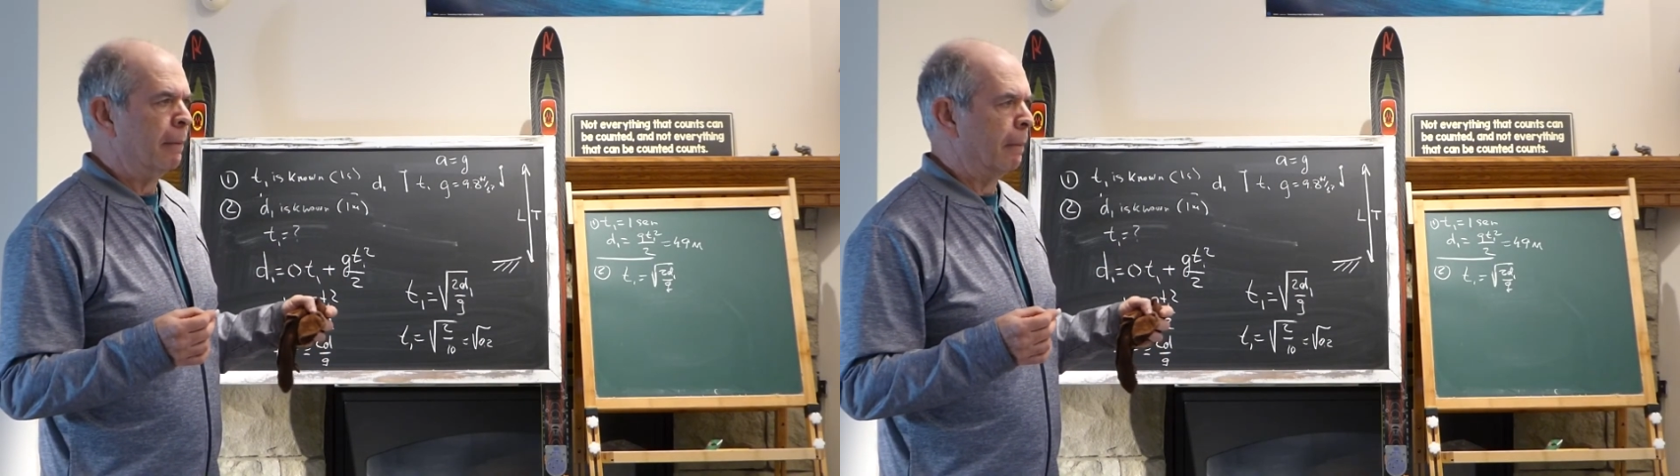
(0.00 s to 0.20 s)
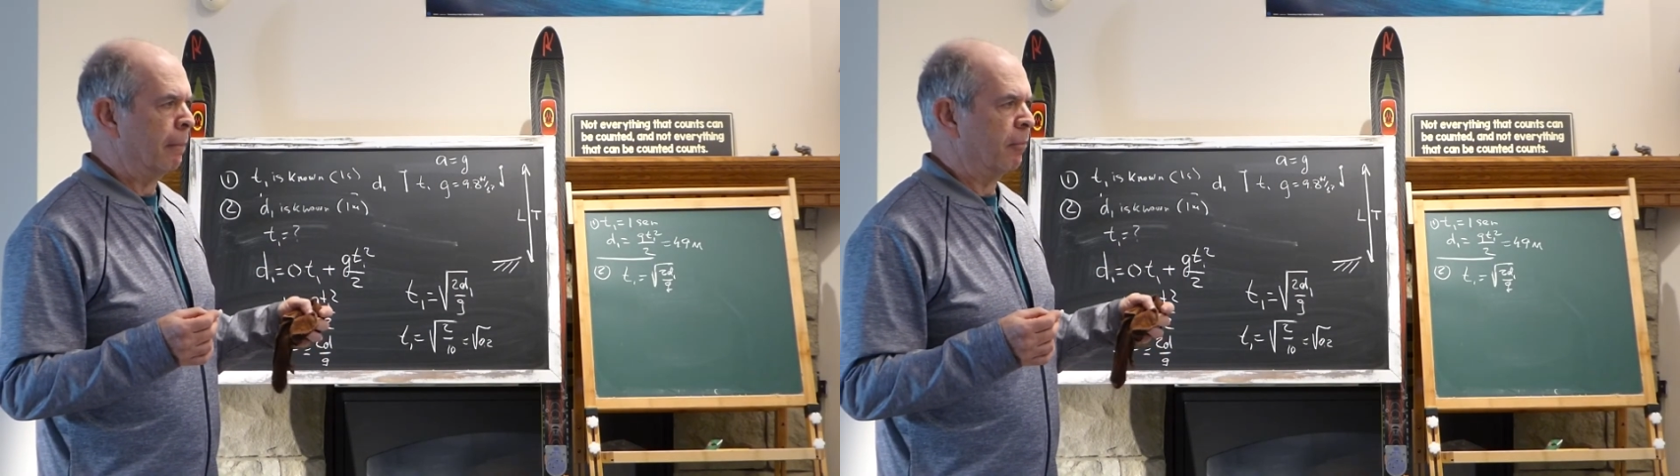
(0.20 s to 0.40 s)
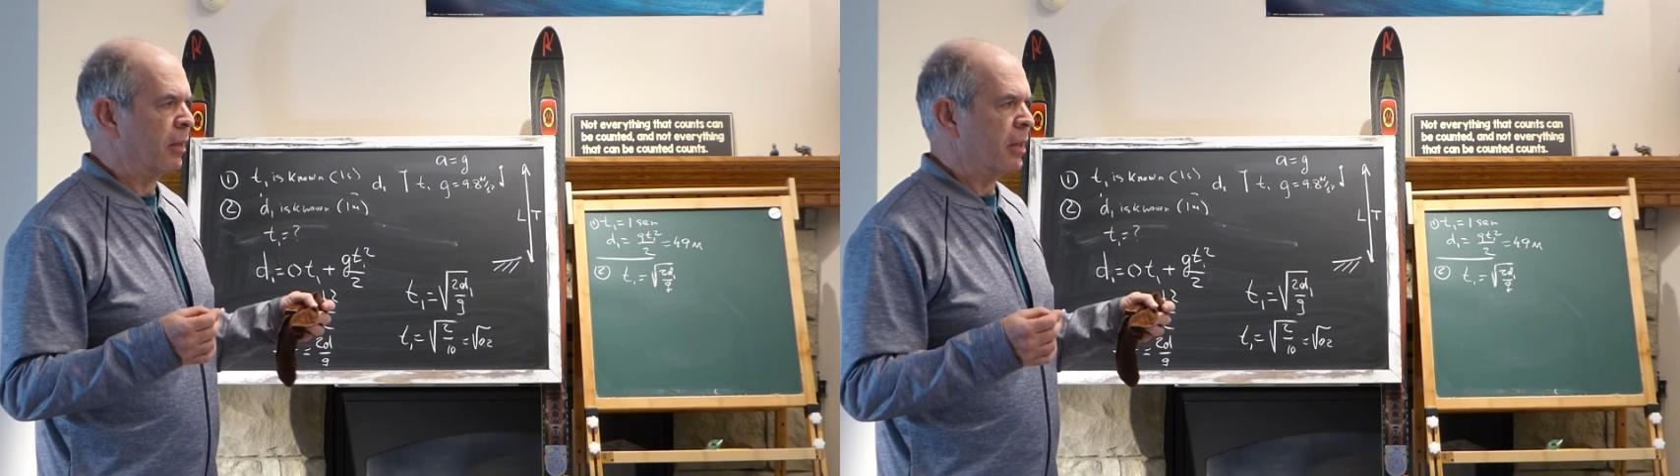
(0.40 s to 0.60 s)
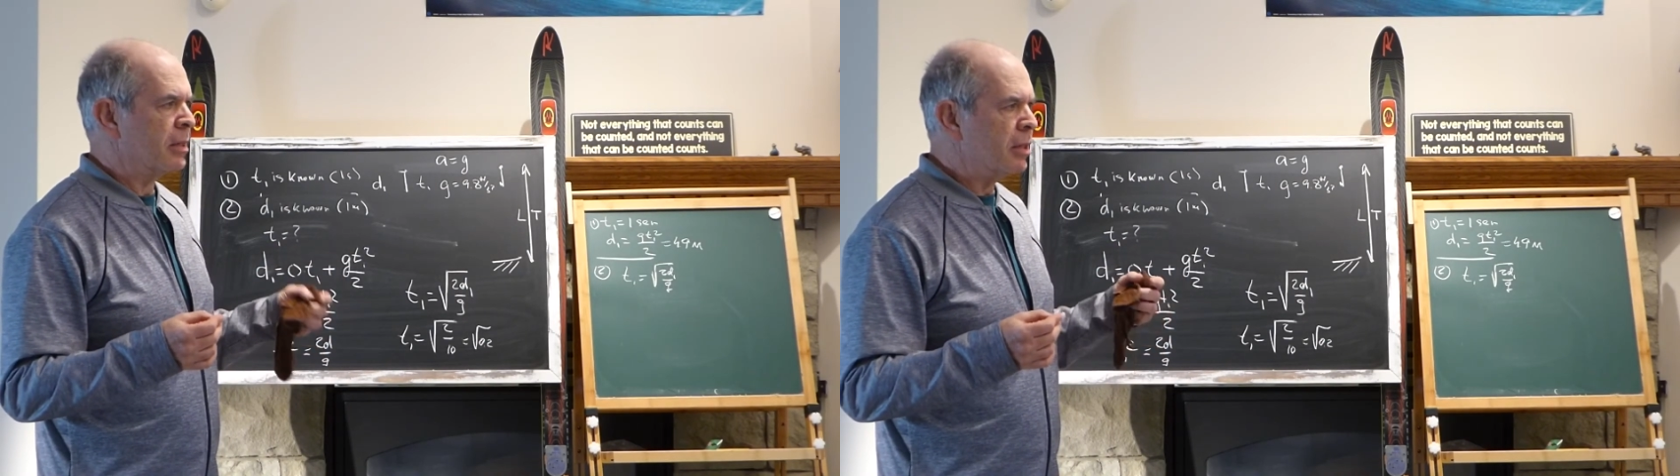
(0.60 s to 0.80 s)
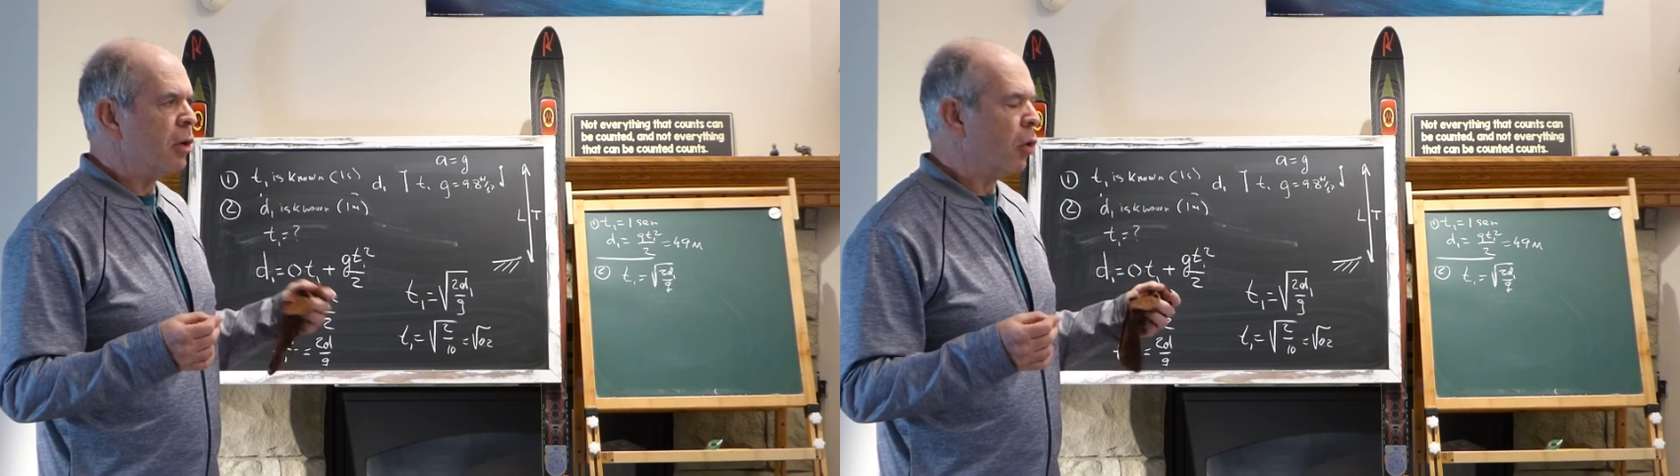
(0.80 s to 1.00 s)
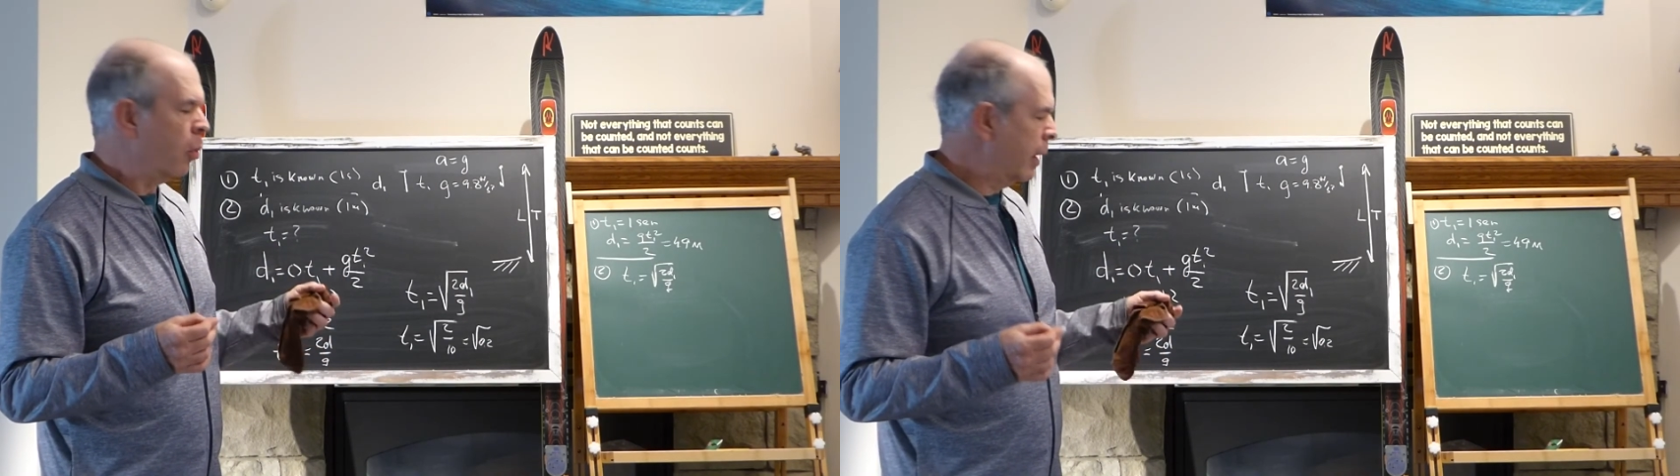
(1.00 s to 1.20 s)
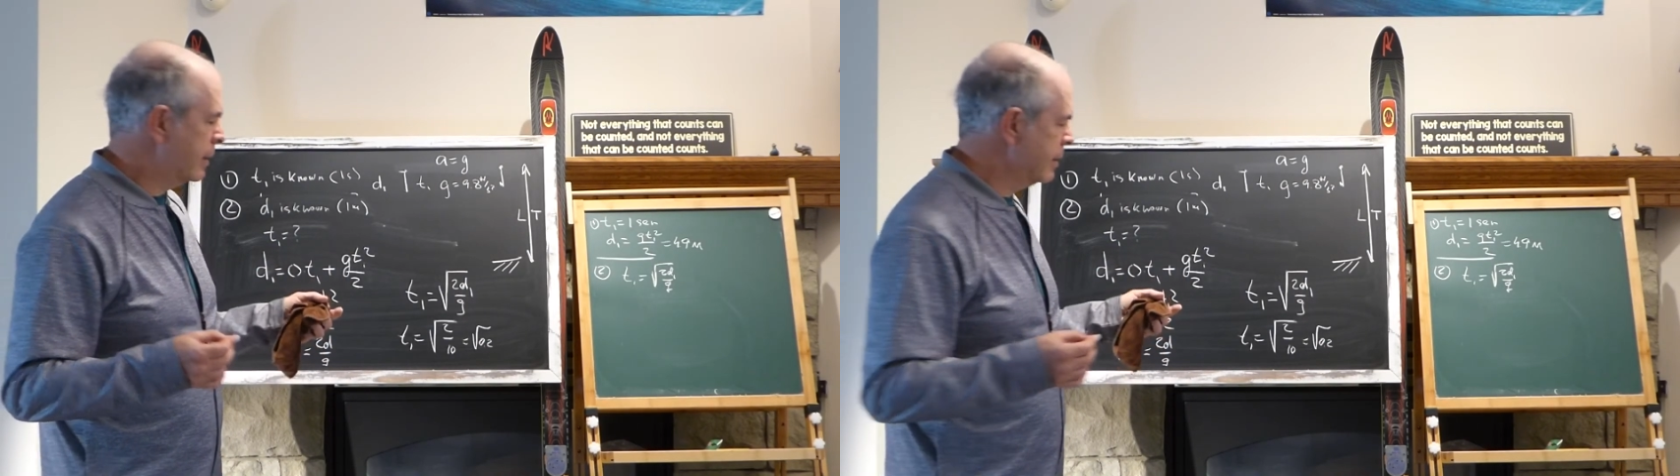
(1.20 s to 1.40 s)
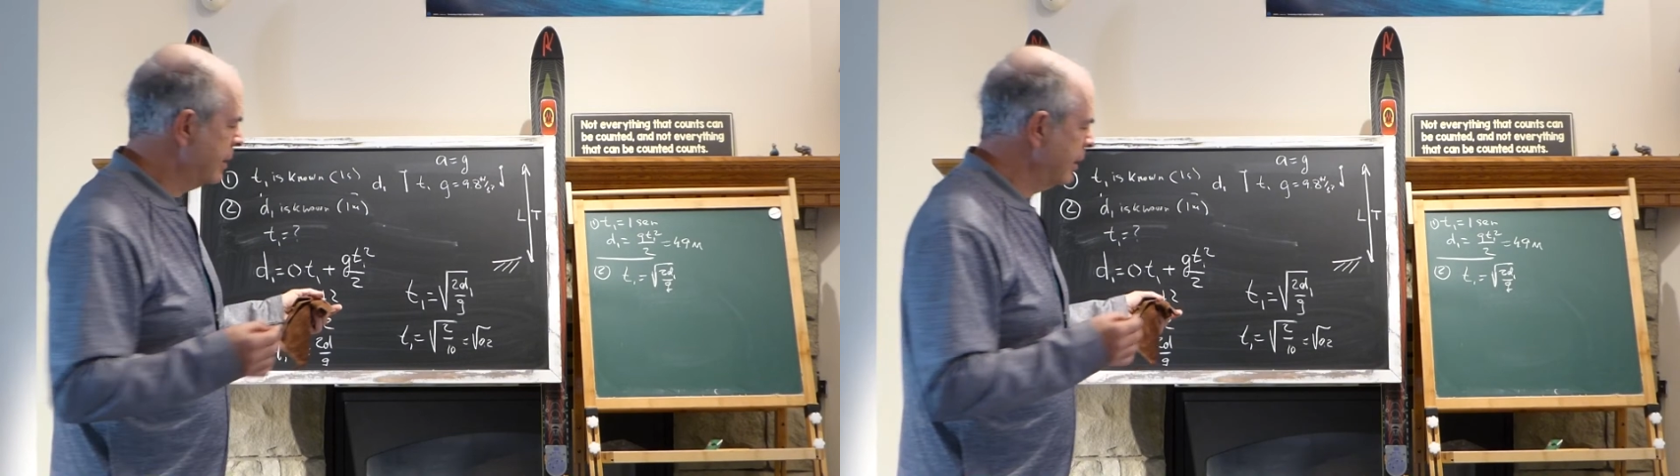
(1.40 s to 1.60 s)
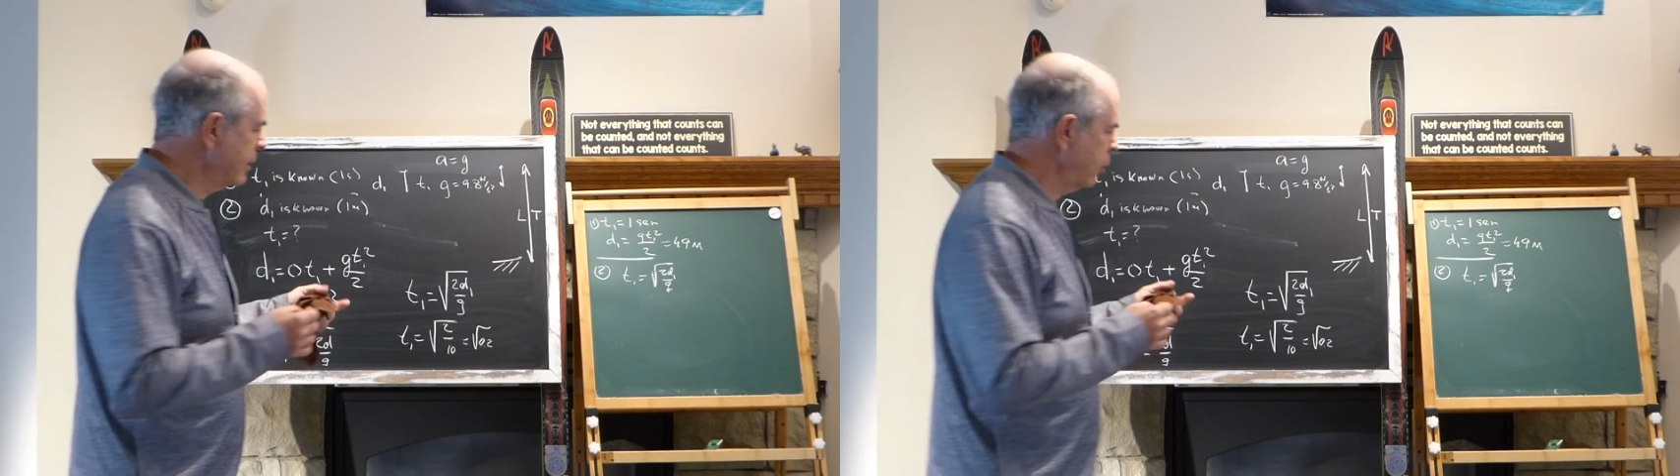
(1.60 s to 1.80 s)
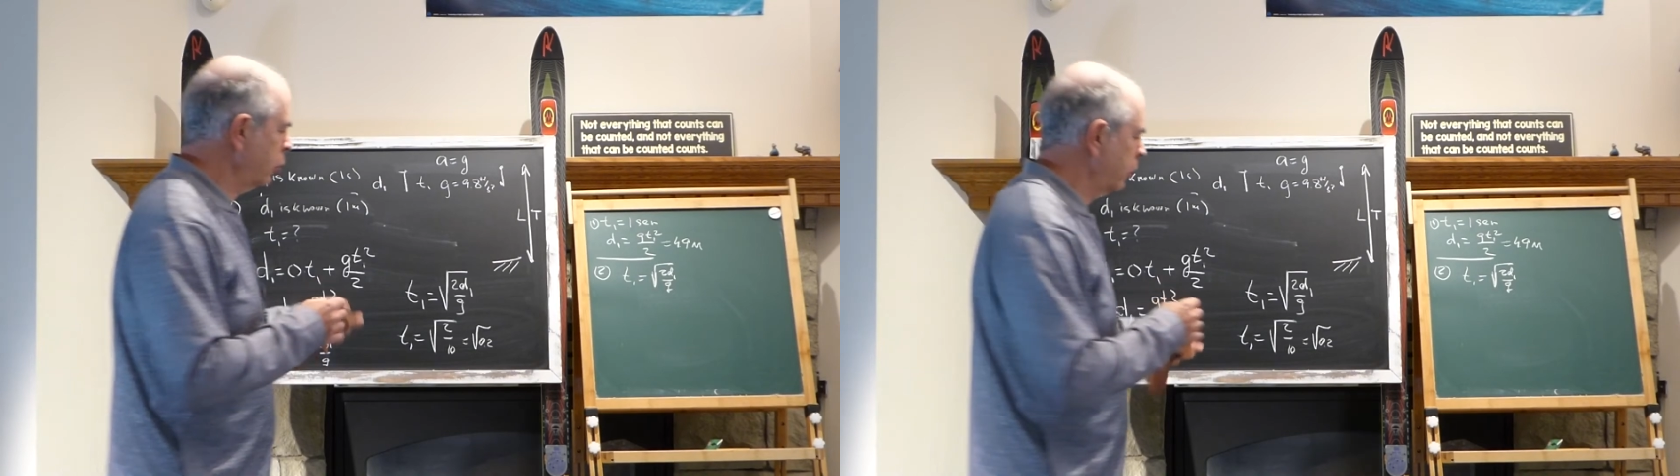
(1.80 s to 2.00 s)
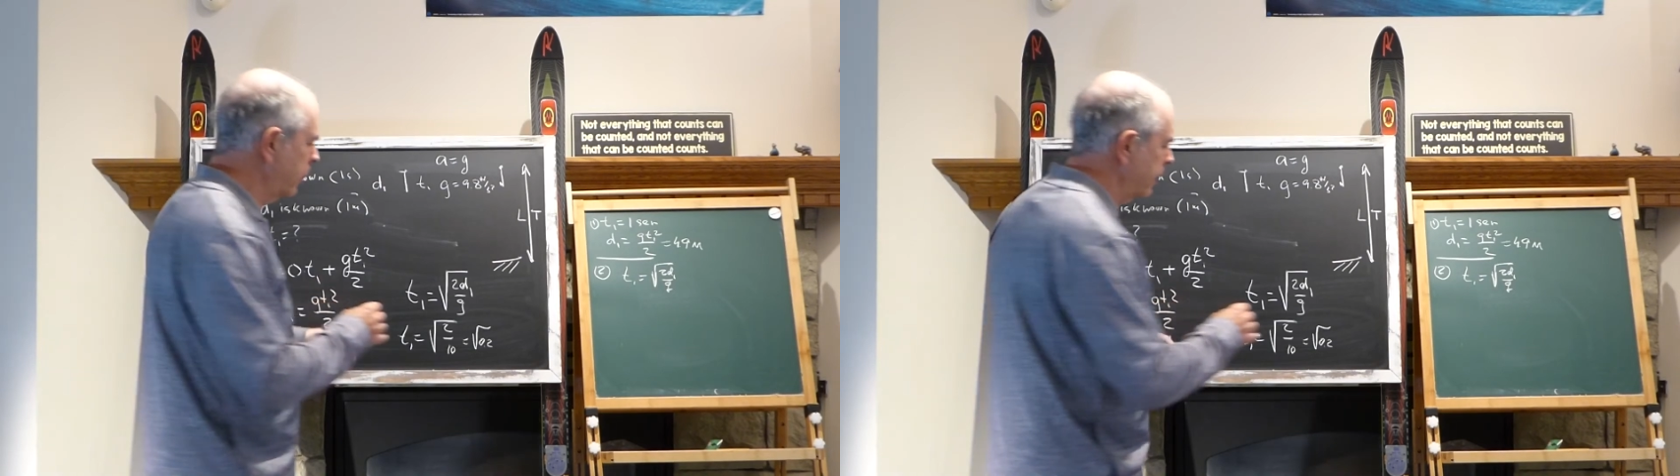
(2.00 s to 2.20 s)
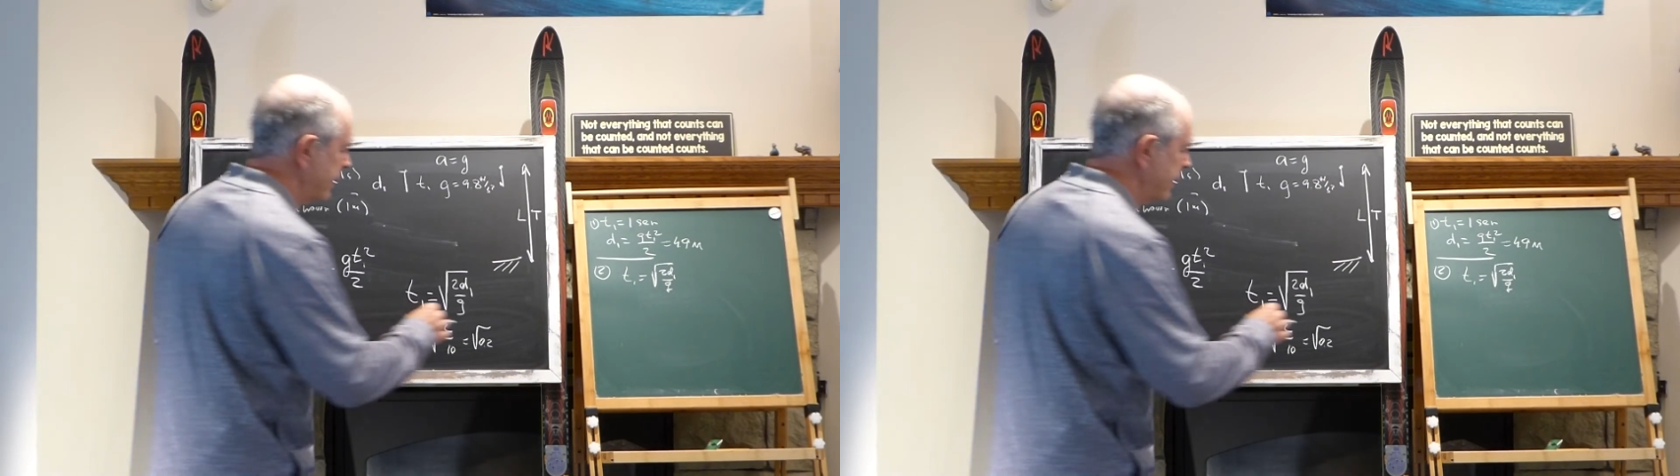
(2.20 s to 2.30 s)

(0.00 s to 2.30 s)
um, mm, 0.16 so it would